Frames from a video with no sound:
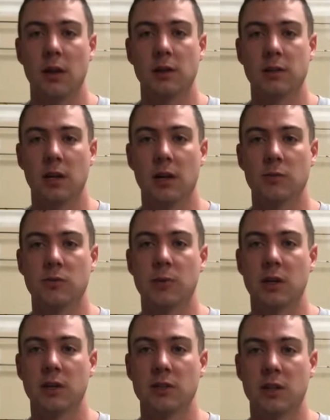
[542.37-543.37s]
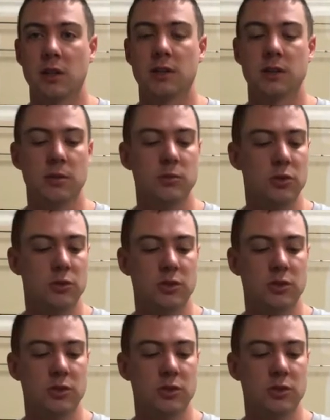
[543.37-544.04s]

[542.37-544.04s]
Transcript: of times, because a lot of times those